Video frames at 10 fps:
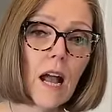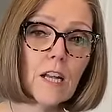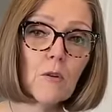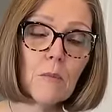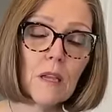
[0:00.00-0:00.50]

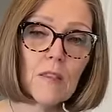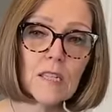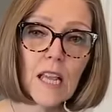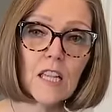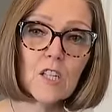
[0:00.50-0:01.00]
I don't make the
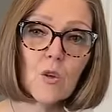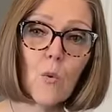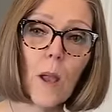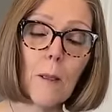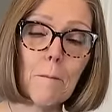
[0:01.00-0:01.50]
salads
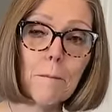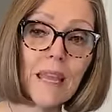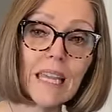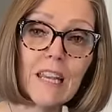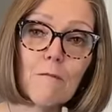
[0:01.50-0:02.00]
quite
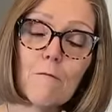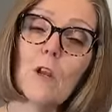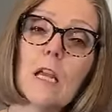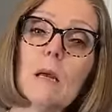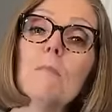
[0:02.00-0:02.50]
big enough for
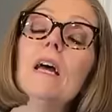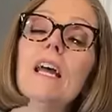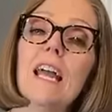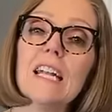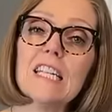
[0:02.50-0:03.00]
him.
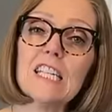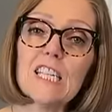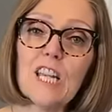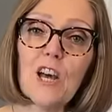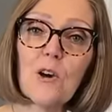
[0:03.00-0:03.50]
And
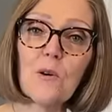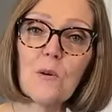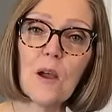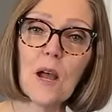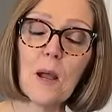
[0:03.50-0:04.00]

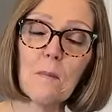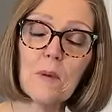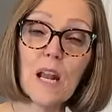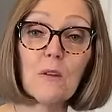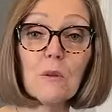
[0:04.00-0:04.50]
so, but I